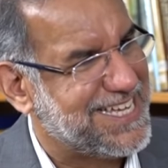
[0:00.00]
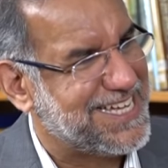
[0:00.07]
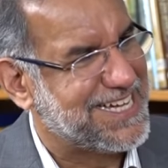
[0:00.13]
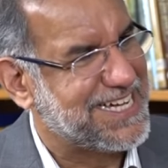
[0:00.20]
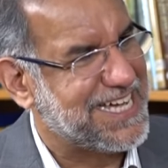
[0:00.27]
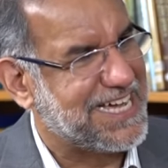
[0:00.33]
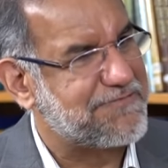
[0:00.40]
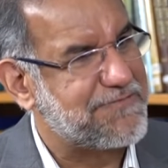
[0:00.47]

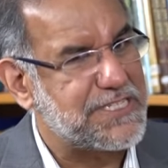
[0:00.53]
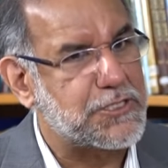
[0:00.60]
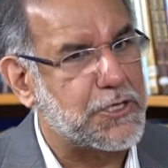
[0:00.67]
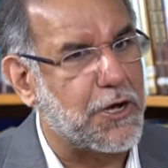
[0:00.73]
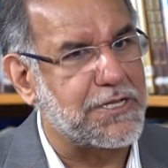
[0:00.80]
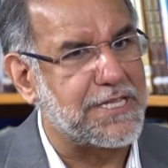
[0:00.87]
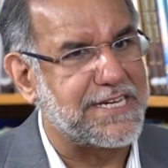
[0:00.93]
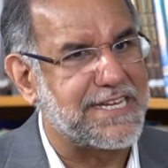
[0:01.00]
And we
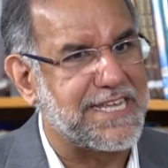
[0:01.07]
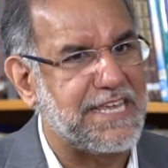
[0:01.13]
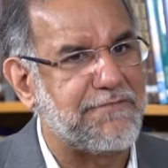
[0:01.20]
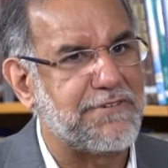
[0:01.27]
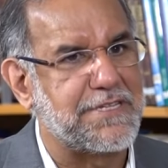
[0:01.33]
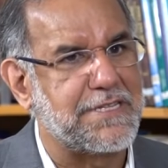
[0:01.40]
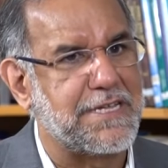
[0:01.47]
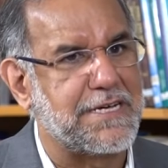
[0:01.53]
saw that
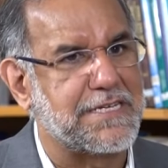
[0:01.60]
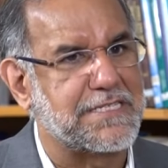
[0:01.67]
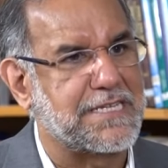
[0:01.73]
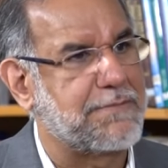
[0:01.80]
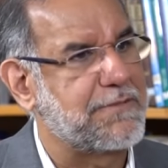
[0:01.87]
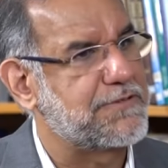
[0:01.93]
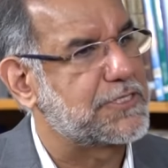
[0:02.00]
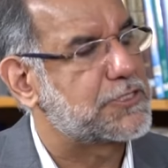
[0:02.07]
even
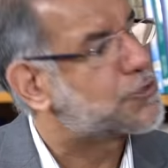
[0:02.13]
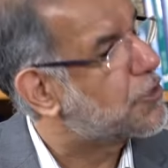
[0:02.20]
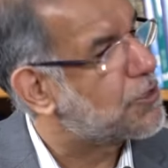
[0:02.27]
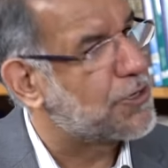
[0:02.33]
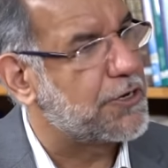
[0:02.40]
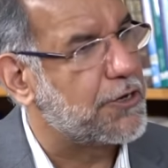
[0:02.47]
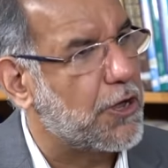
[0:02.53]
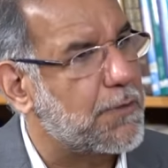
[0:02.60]
some of the
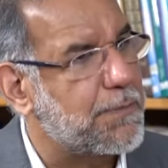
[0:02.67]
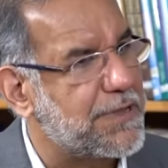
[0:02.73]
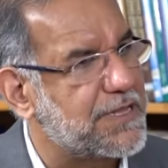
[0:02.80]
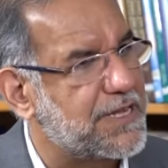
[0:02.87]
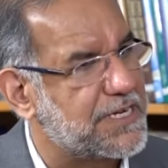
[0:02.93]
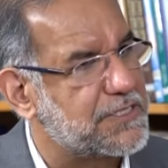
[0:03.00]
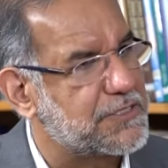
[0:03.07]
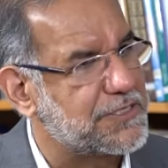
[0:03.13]
stronger European
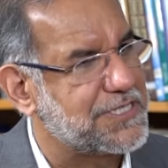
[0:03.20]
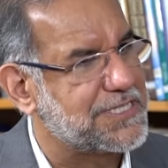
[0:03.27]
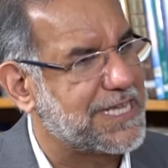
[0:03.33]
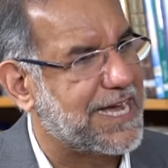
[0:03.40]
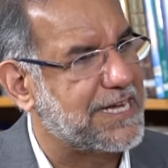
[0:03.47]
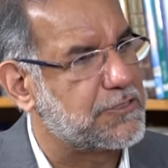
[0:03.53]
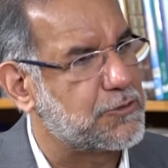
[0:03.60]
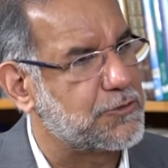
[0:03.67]
countries
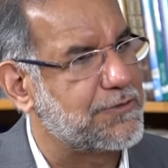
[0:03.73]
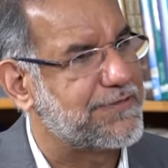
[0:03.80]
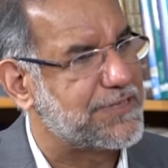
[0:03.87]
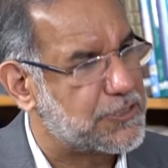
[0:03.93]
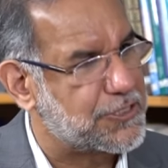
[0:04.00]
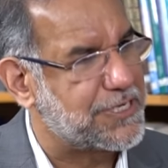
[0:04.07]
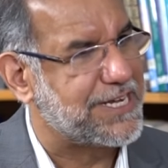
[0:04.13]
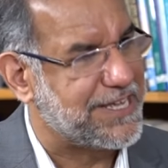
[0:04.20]
had to
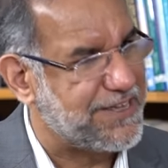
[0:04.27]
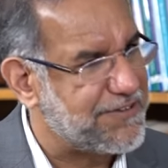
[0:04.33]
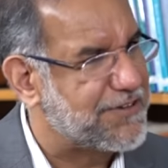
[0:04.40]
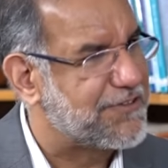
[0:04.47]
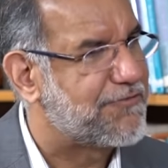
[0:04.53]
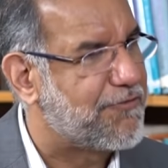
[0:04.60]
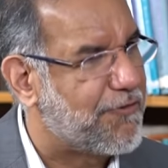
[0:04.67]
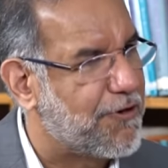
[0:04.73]
eventually
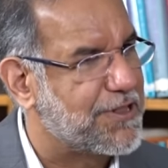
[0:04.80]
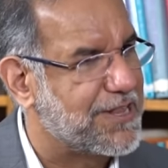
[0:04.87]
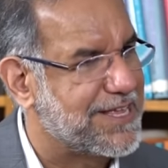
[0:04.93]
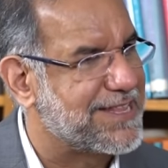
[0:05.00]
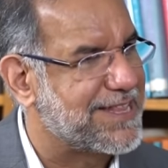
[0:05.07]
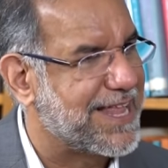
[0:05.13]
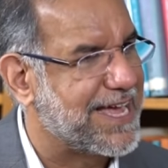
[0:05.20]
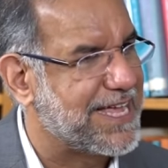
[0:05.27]
fall
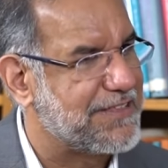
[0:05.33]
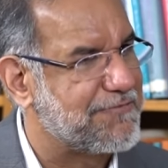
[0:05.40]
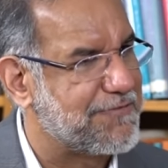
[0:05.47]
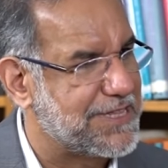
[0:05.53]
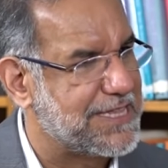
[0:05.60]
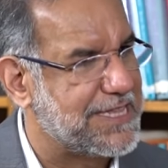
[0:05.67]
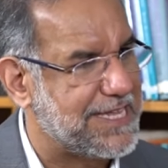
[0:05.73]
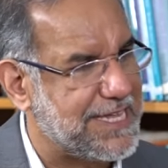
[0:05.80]
in line
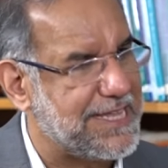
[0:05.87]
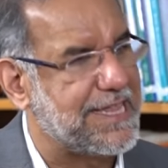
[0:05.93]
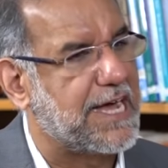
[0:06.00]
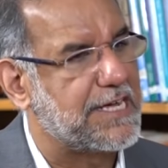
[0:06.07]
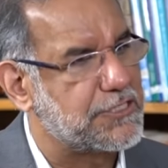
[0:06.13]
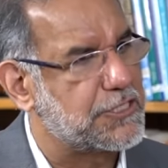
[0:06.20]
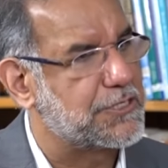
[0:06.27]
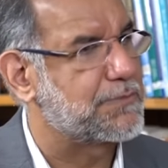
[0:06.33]
with the
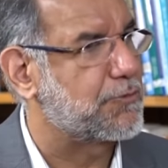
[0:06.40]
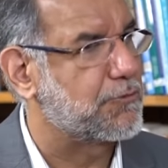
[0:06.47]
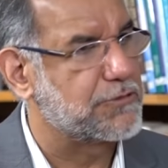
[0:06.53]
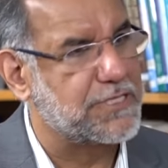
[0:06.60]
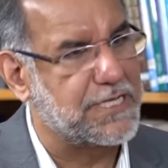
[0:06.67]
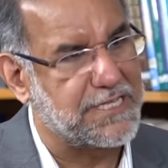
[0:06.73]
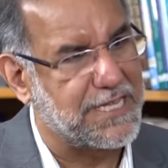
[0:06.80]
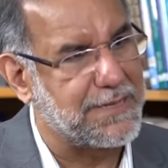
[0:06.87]
larger
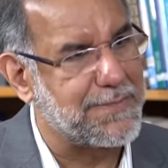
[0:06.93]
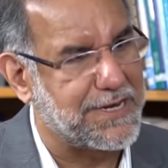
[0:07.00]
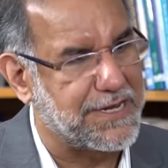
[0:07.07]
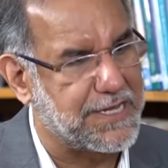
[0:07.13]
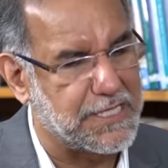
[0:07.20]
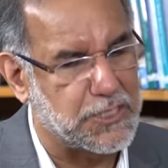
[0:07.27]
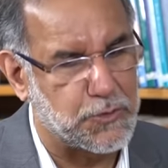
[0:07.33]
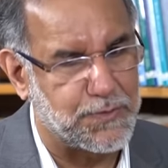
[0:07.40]
approach that the
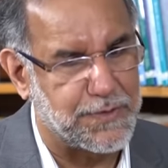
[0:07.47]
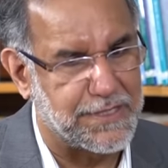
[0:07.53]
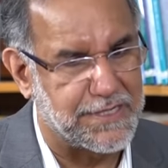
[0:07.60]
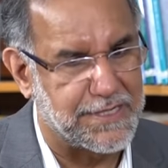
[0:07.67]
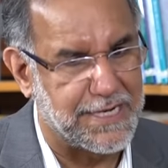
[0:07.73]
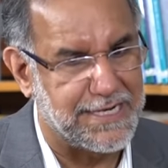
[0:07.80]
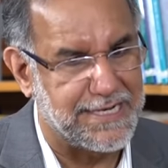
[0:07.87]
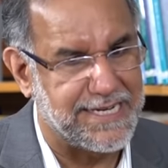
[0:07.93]
Americans were
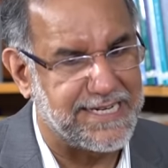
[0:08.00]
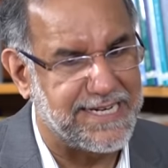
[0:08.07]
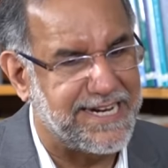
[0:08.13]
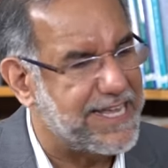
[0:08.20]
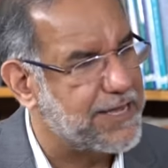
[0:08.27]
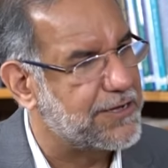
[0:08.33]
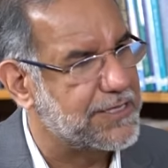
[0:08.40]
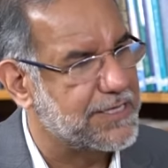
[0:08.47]

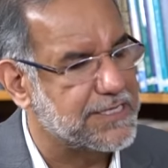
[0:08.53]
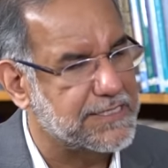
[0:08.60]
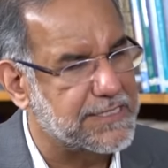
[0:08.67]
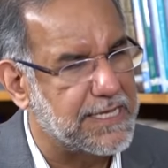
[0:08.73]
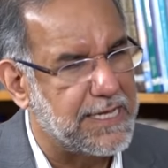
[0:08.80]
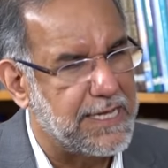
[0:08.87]
dictating on this.